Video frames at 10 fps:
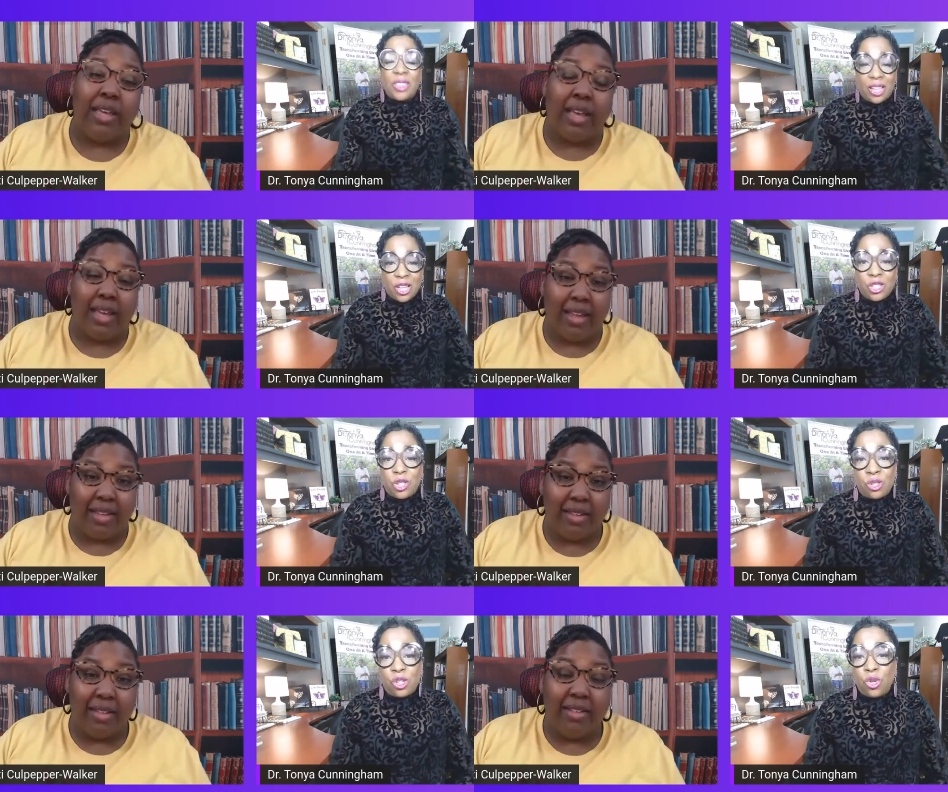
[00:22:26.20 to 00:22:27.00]
Speaker 1: yeah. because
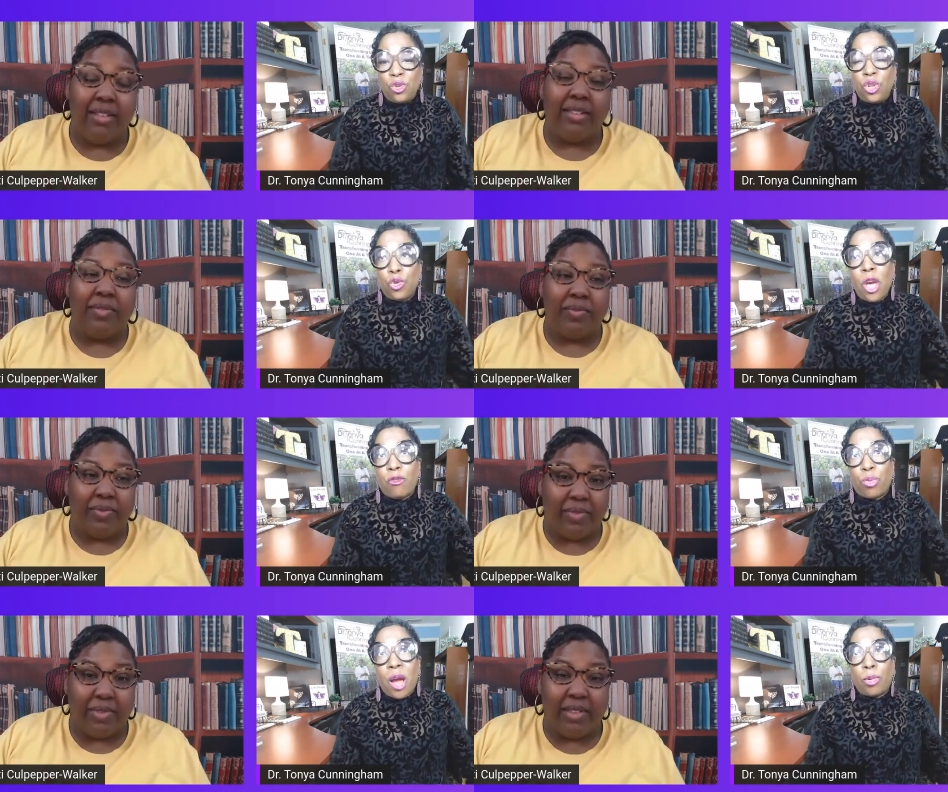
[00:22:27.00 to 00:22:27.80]
you you have
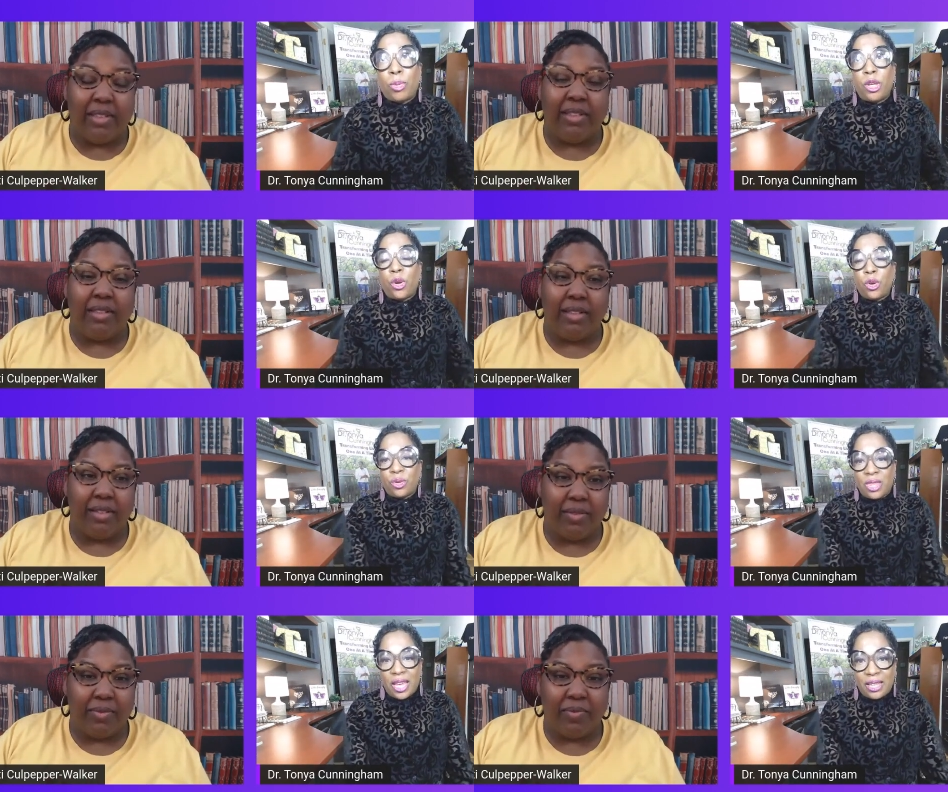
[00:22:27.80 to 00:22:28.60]
probably heard
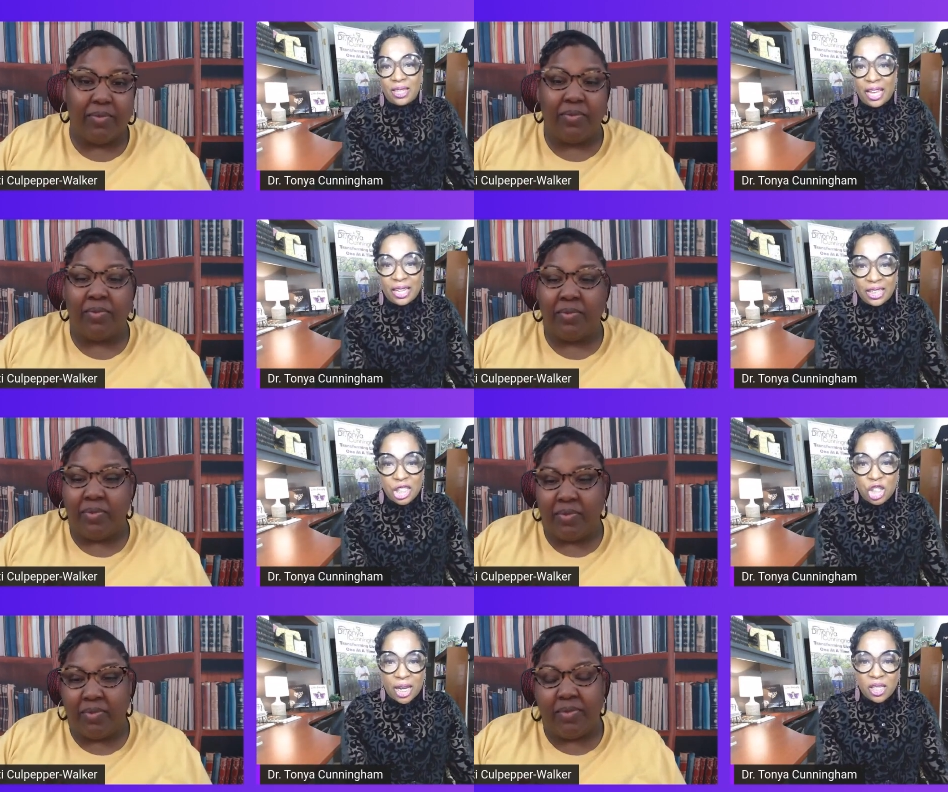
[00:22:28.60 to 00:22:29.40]
that that
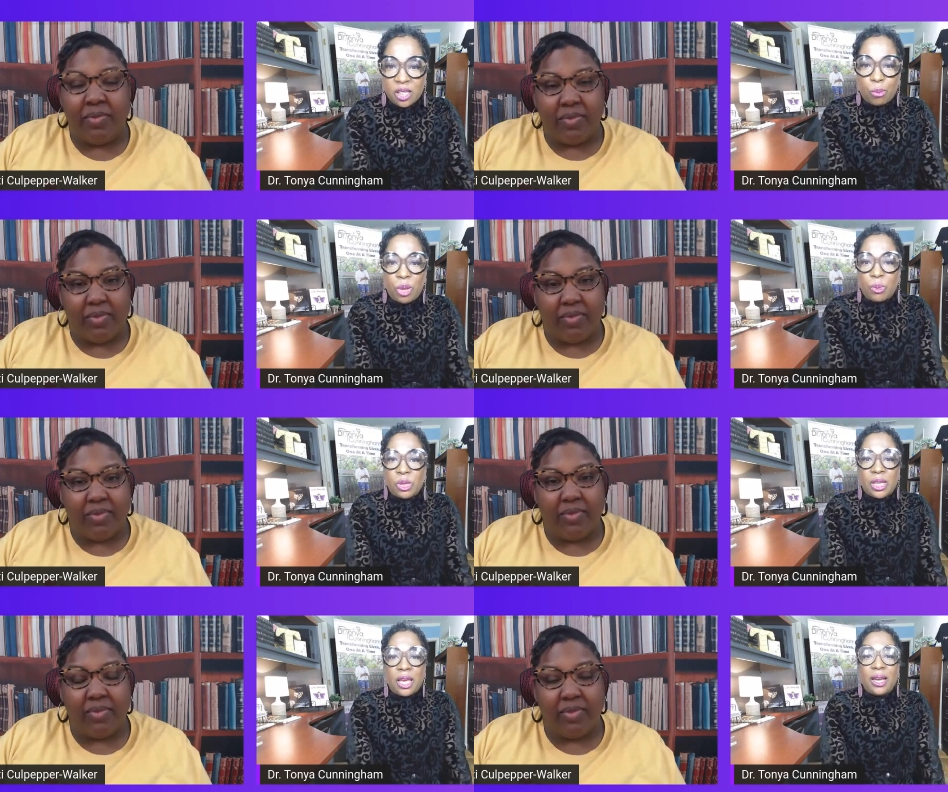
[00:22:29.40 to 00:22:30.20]
cliche. Some people
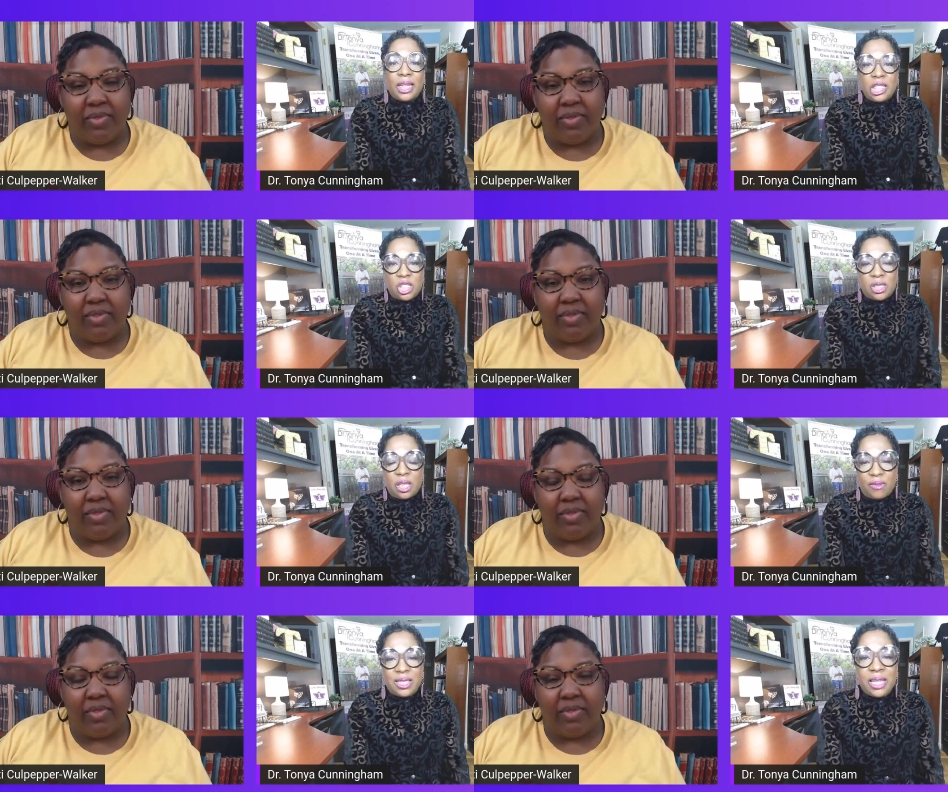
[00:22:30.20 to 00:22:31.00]
say, honey, just give
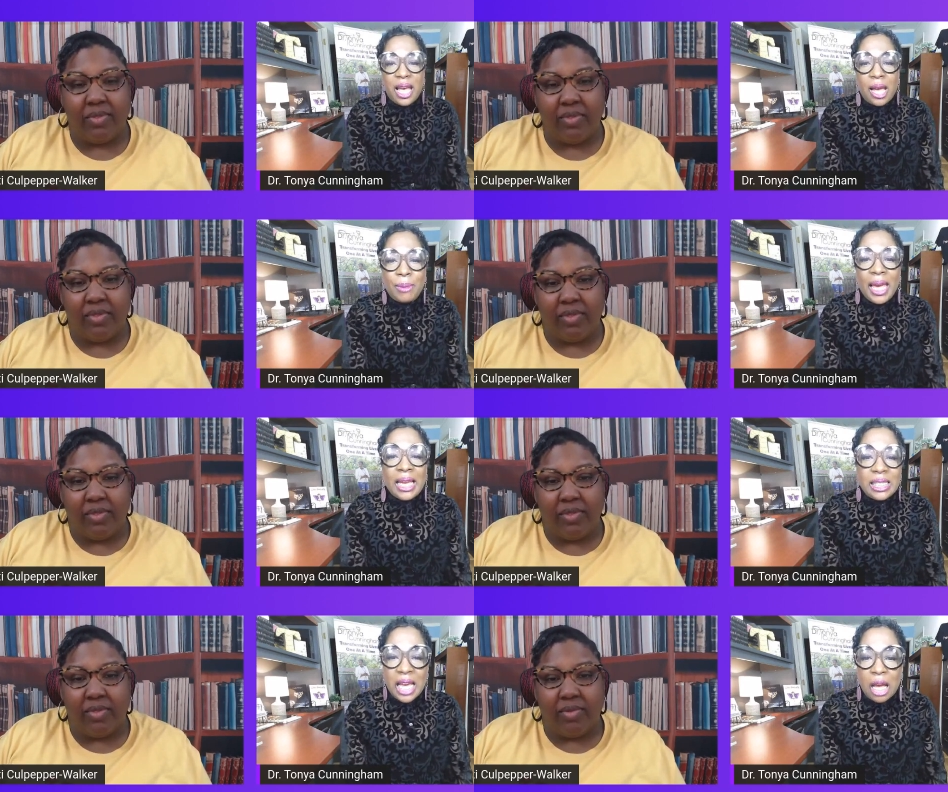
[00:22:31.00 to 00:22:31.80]
it time.
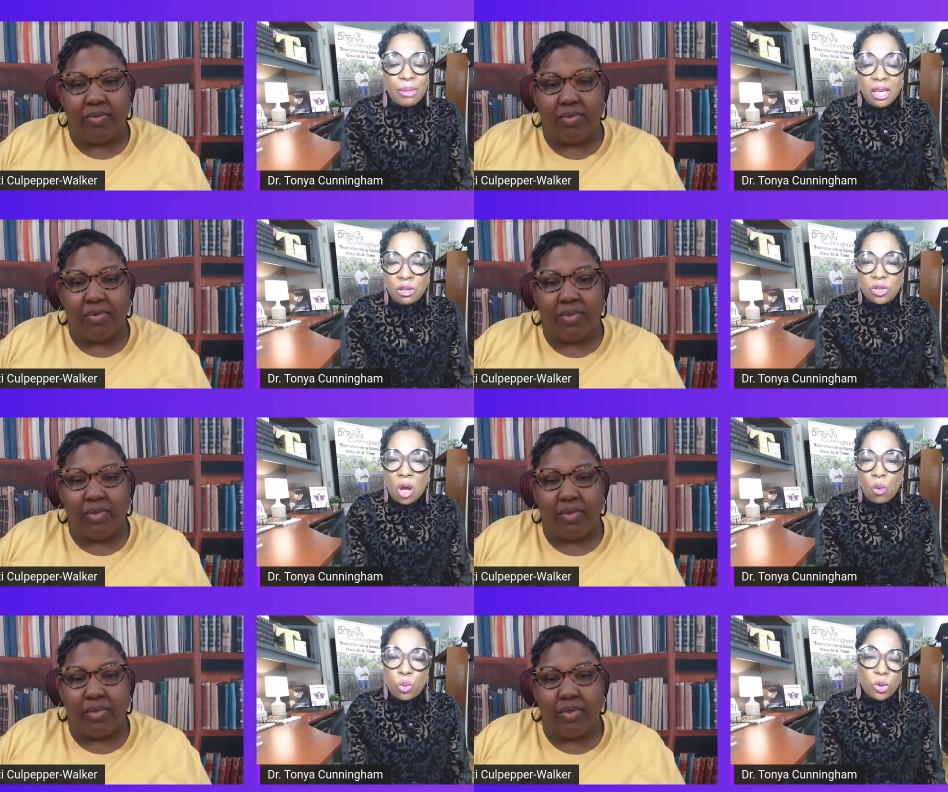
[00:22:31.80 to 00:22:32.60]
Time heals
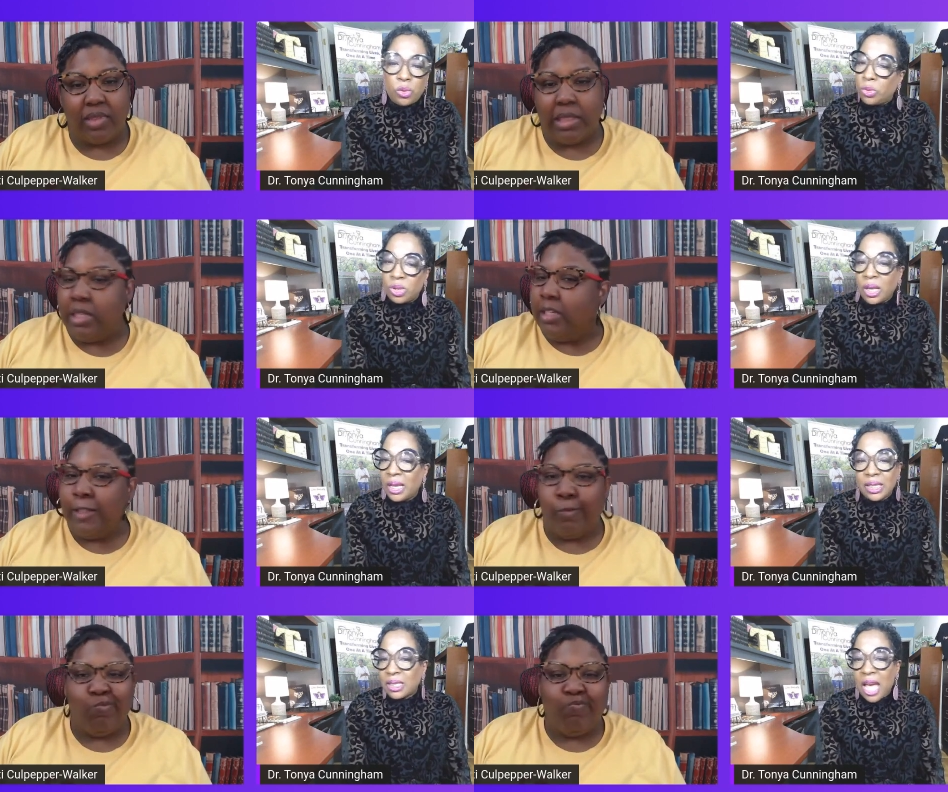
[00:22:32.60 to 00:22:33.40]
all wounds.
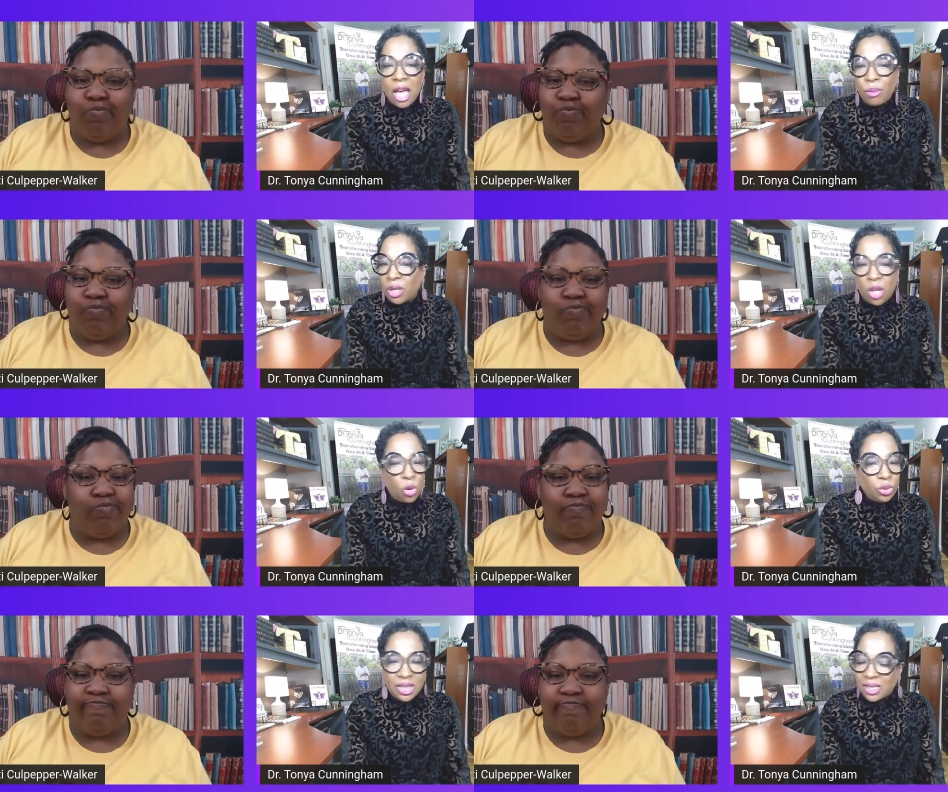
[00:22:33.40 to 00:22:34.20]
Time
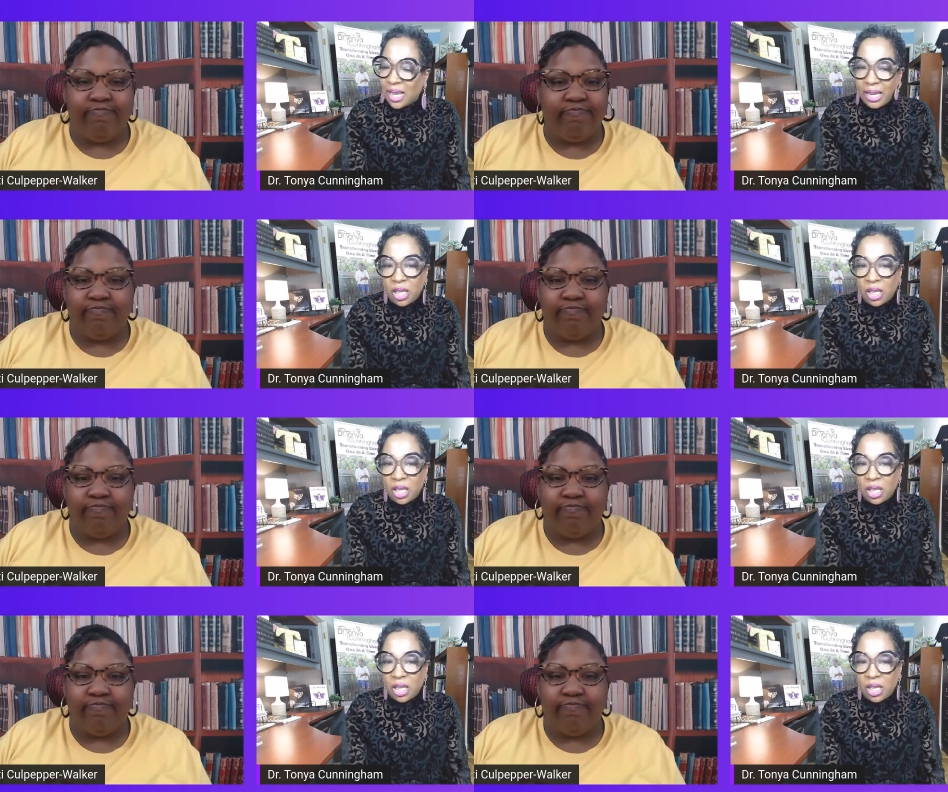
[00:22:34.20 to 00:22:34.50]
alone does not